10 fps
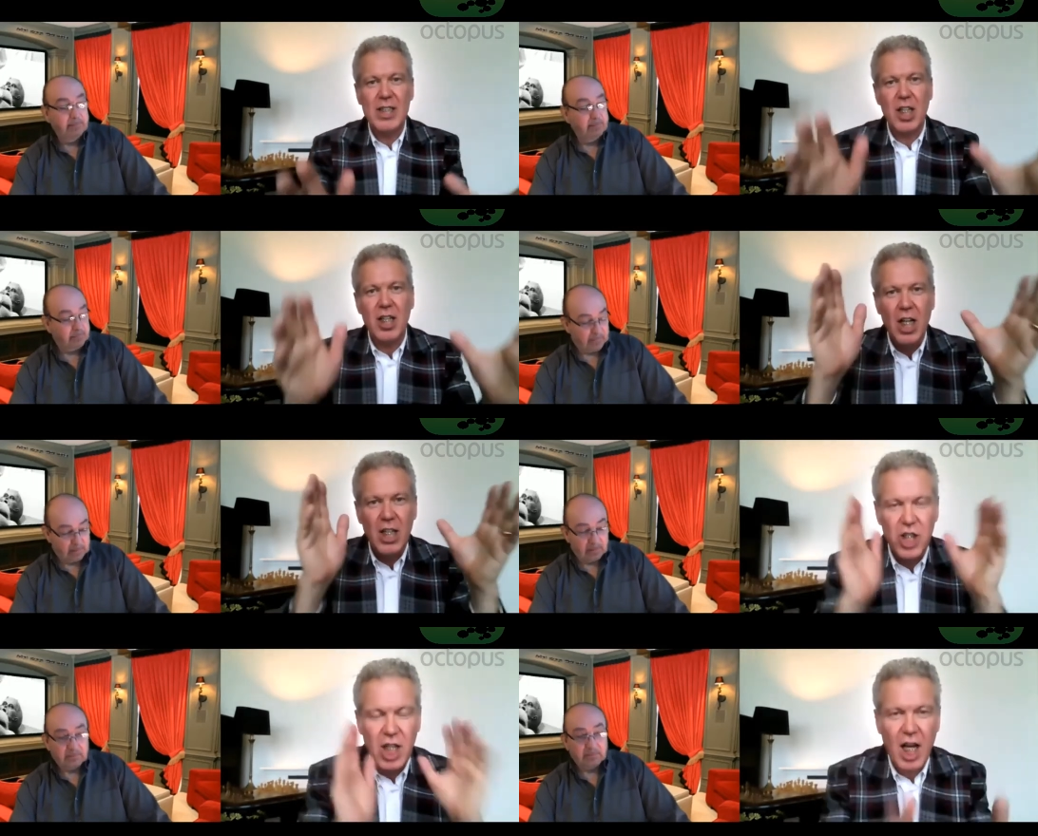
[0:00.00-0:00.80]
Speaker 1: There. So
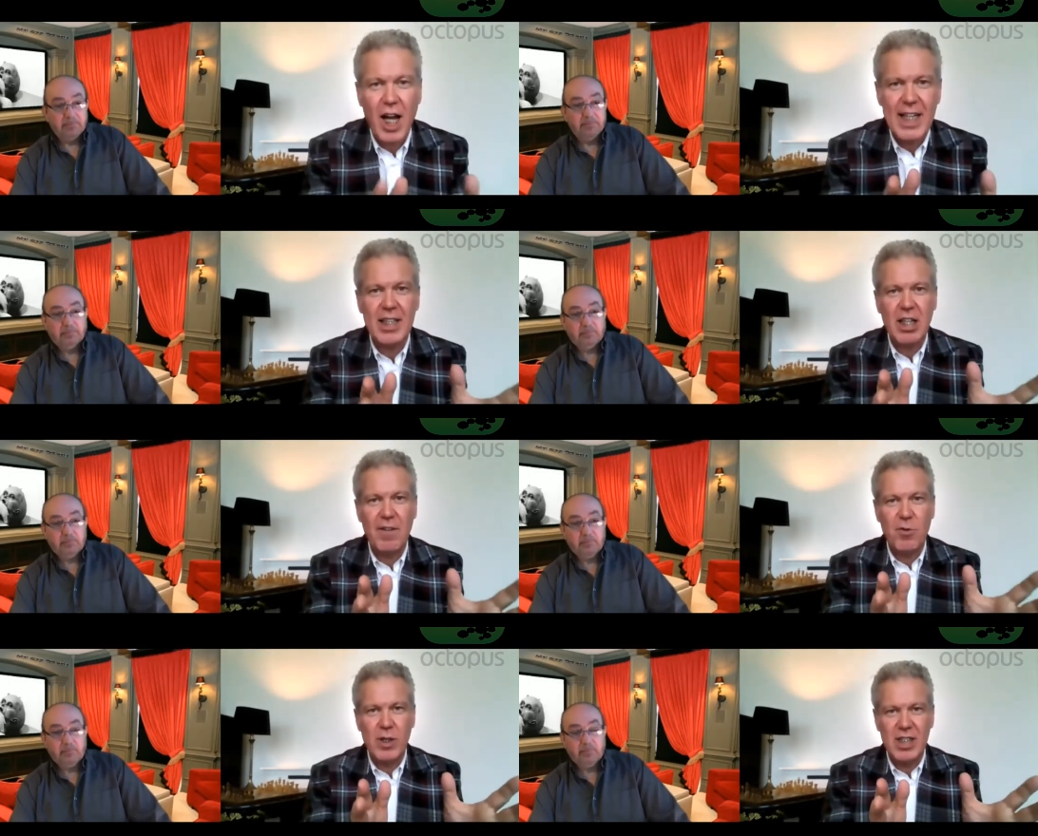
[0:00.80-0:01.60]
July
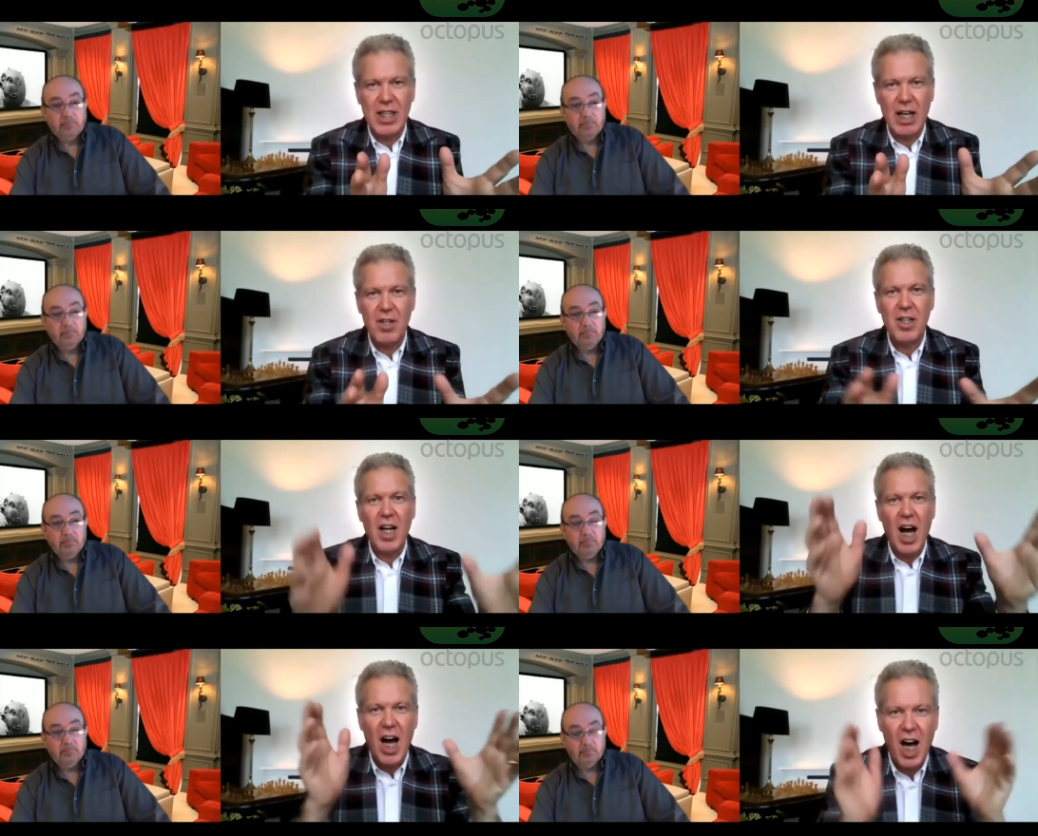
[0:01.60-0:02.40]
1947,
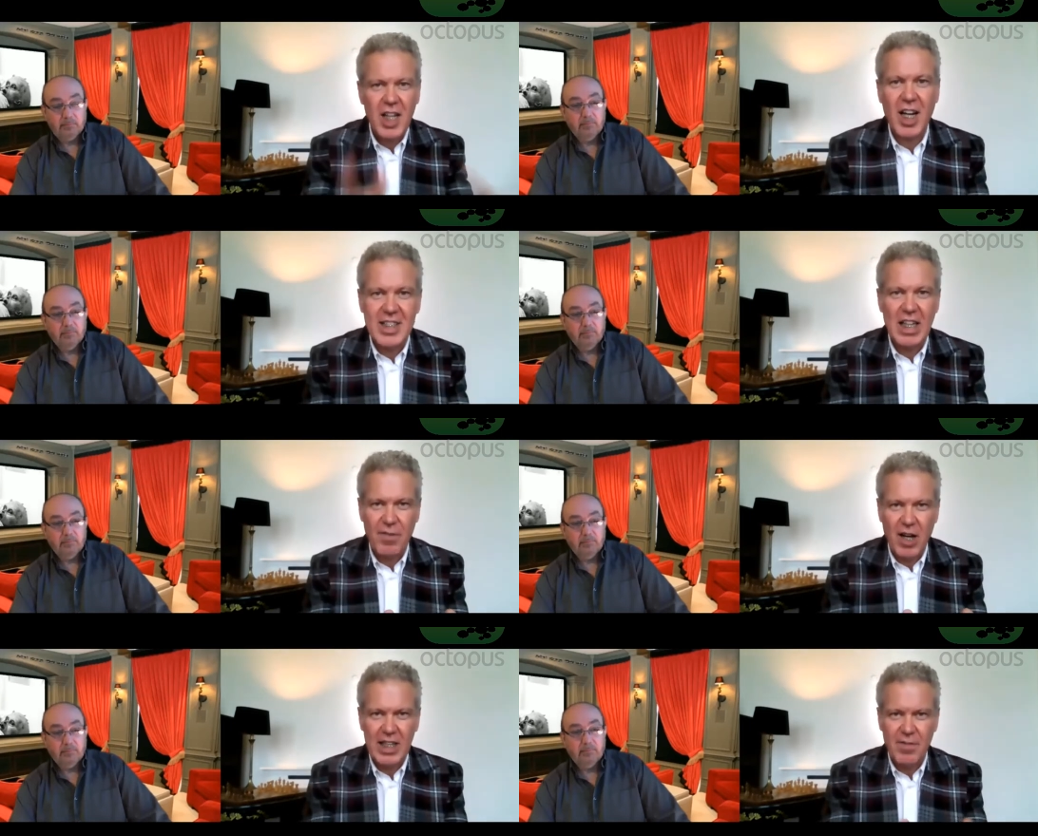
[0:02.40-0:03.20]

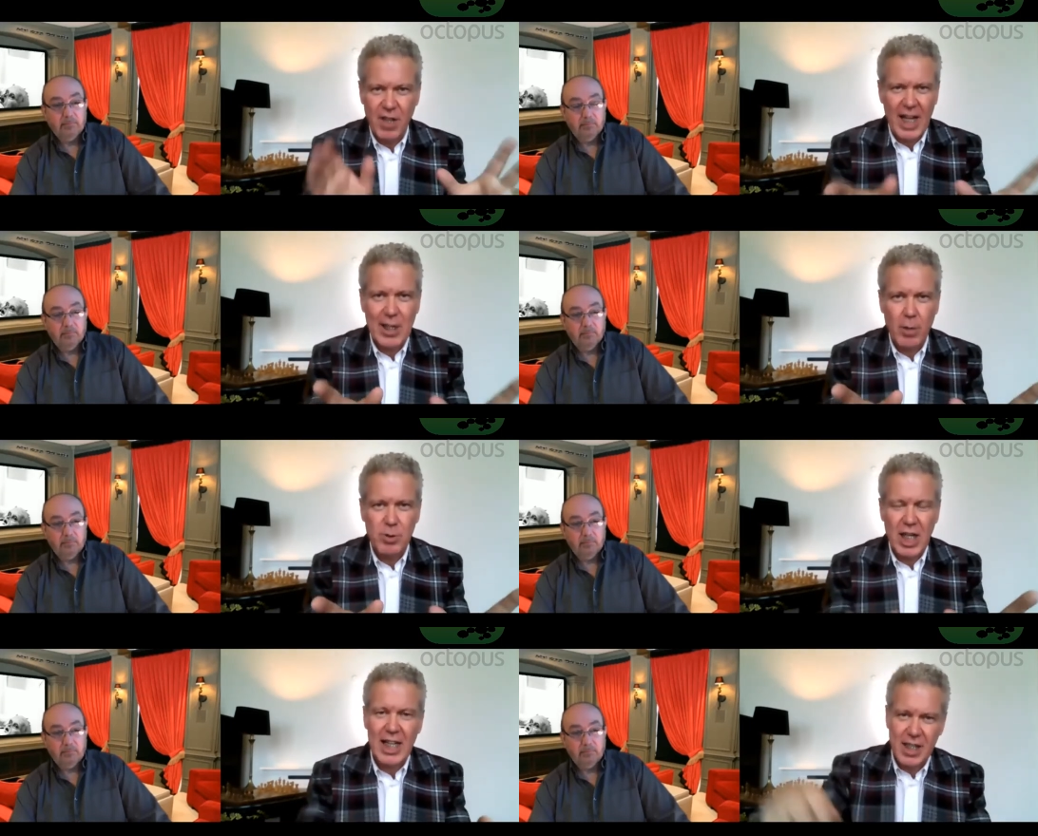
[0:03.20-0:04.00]
unidentified flying
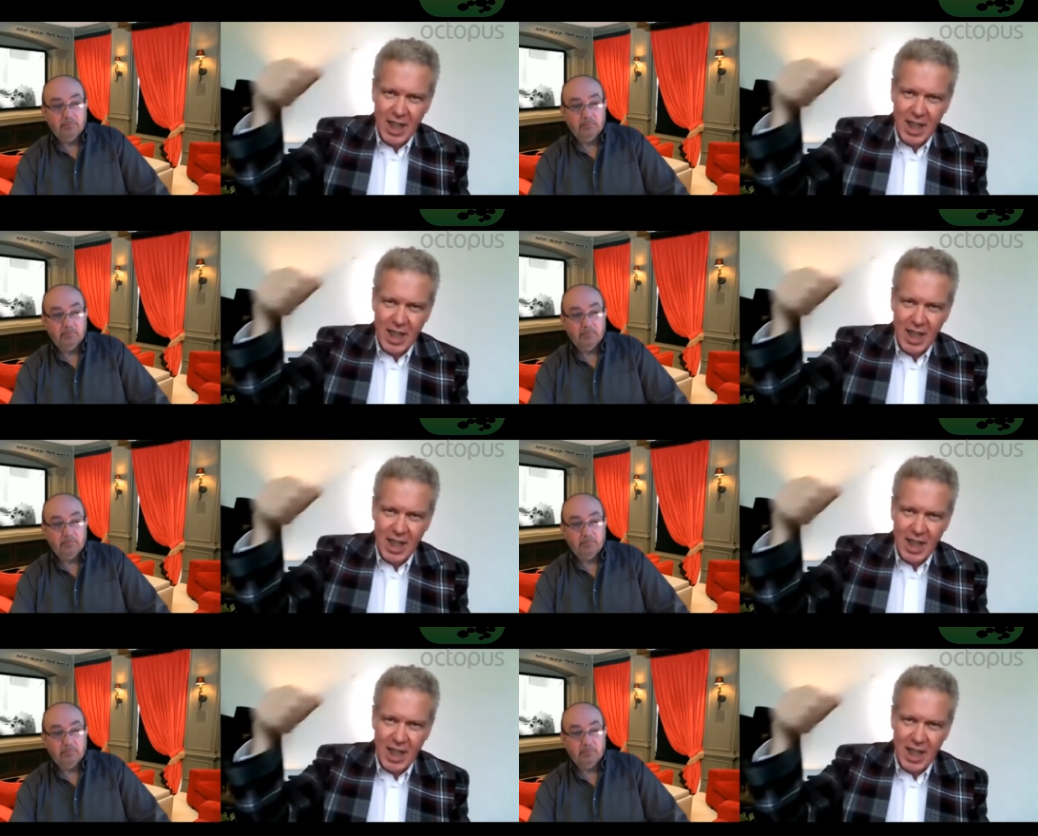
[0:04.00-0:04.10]
object